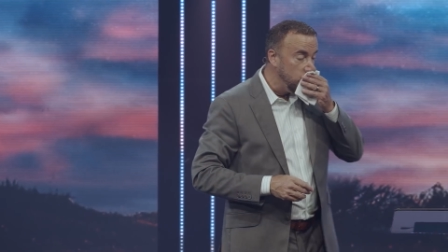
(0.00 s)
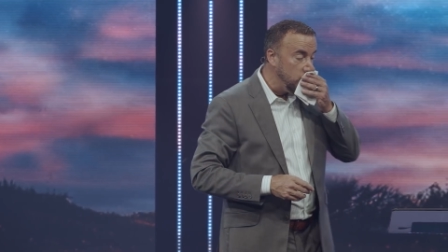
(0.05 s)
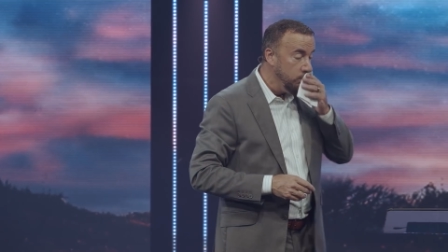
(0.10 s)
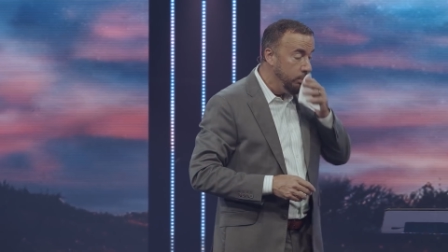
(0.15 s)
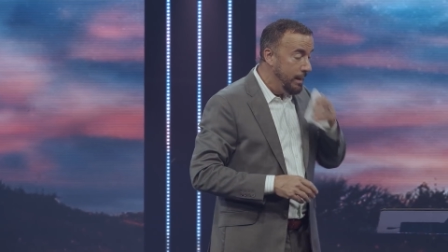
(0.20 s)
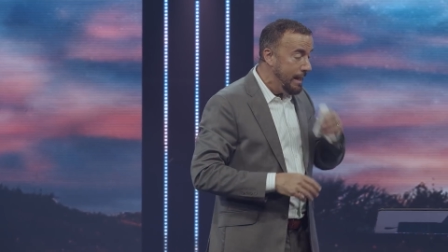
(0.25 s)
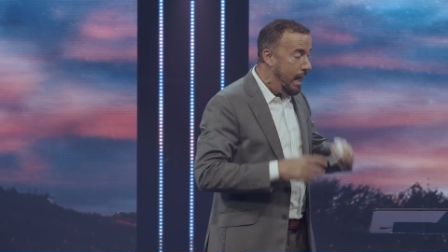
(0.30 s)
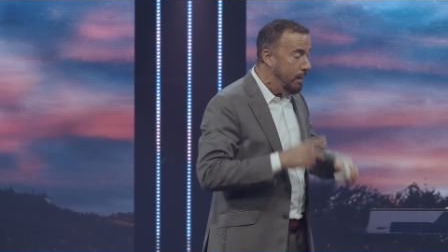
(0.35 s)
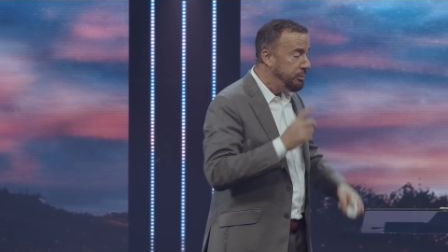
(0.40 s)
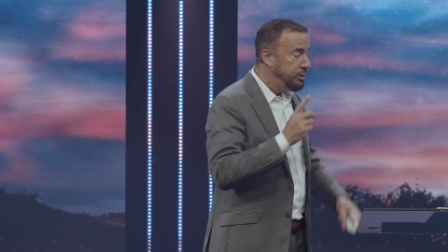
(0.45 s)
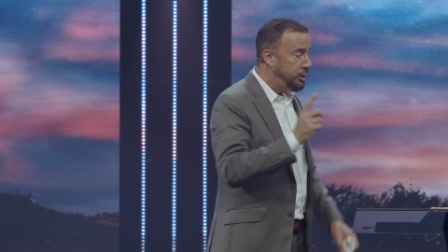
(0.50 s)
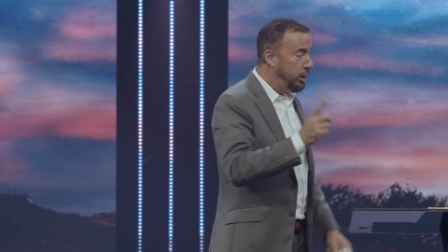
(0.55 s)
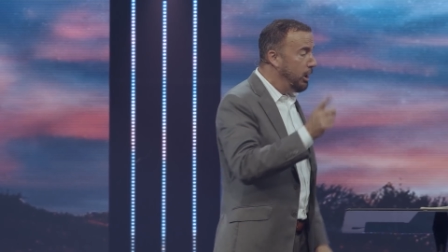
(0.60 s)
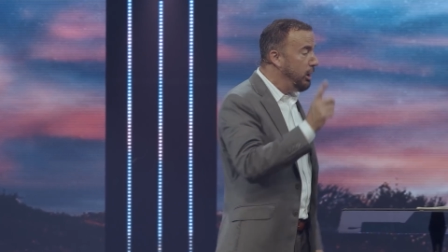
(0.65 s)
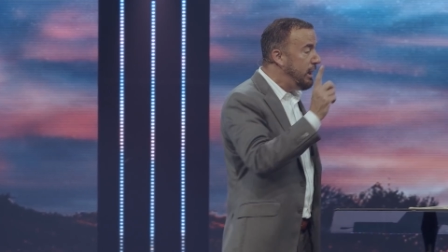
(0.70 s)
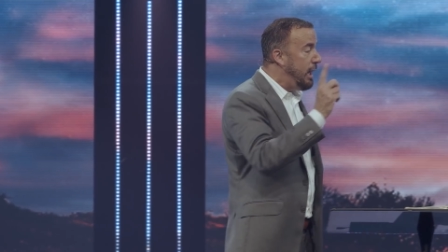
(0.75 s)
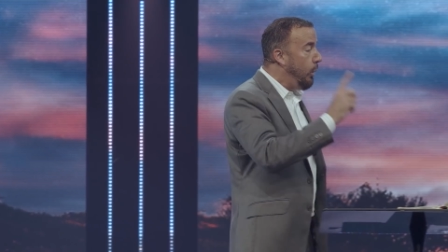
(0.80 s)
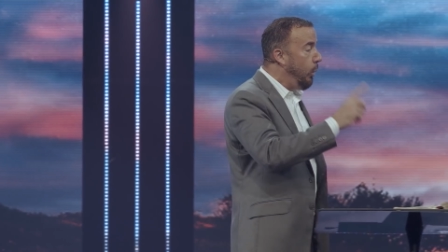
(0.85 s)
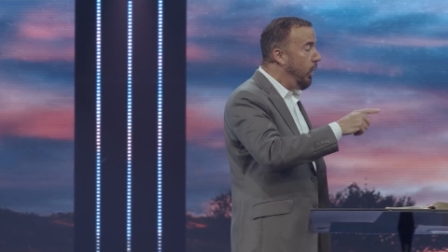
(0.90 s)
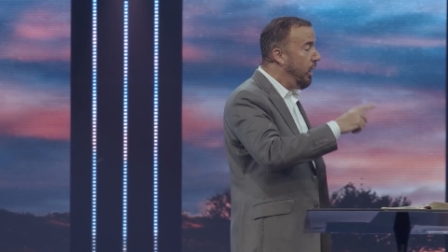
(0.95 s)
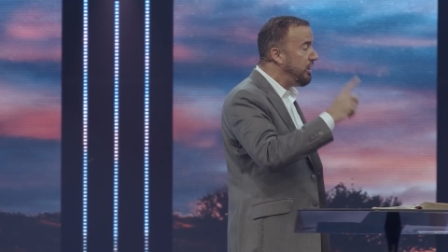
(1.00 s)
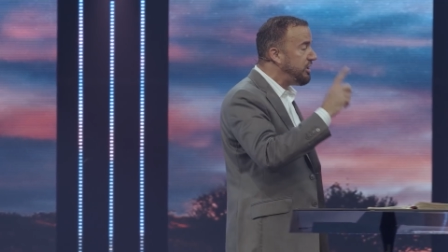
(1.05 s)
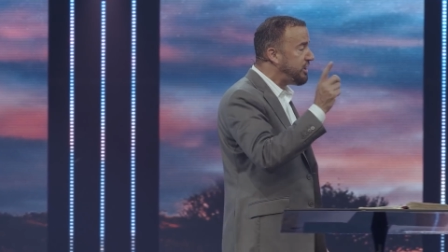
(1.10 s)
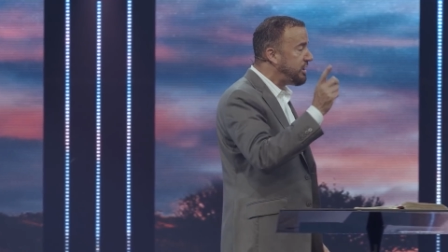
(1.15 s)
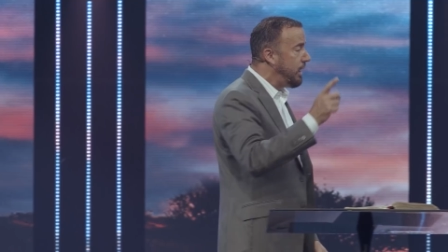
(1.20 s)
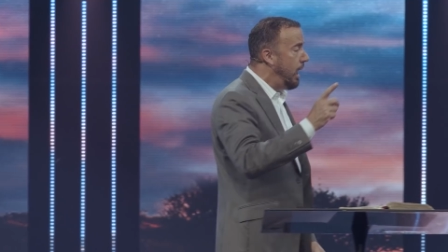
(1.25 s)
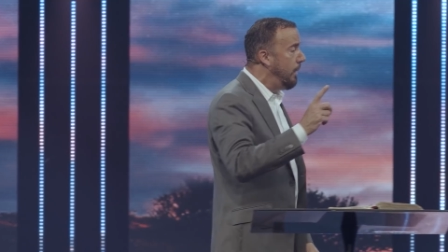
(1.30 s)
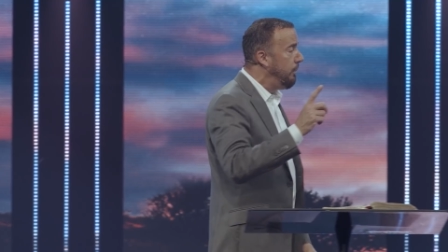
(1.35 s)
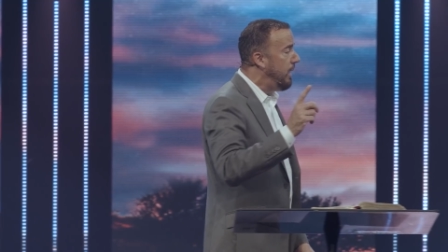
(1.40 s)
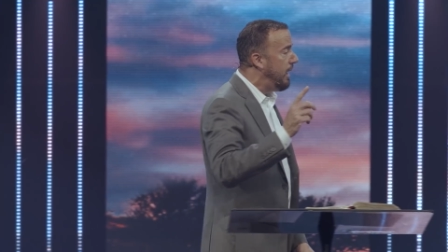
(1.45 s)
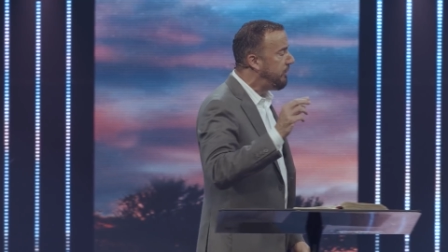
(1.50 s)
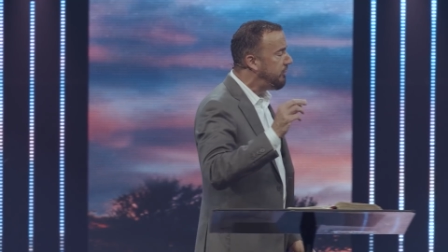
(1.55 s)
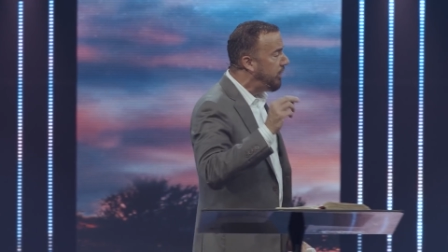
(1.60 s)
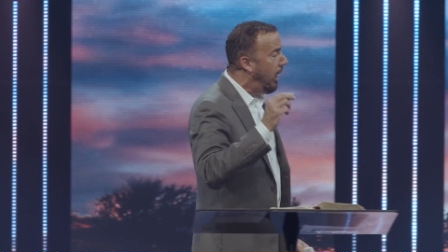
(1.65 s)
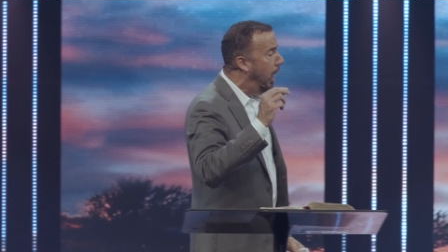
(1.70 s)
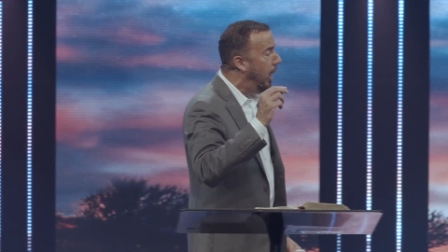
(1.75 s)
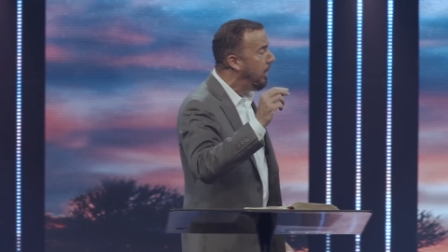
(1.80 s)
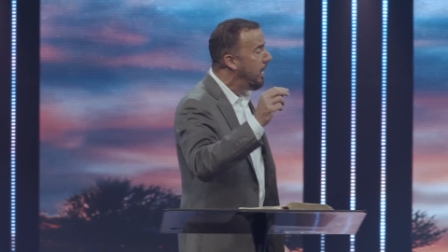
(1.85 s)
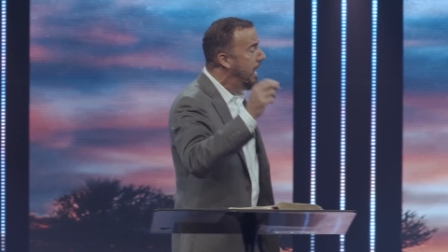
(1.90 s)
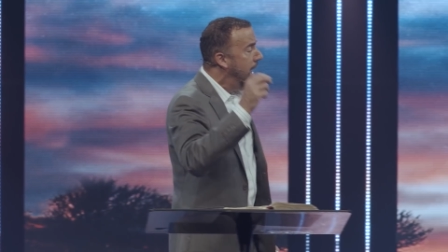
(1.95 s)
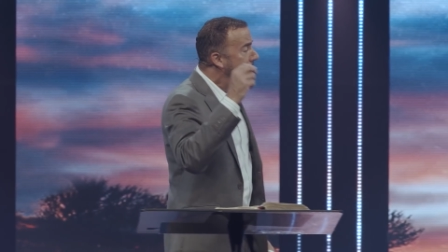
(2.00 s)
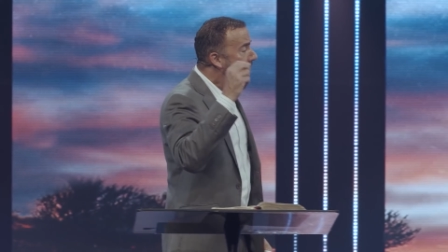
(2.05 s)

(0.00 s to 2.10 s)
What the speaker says: But I'm sure there was some that thought,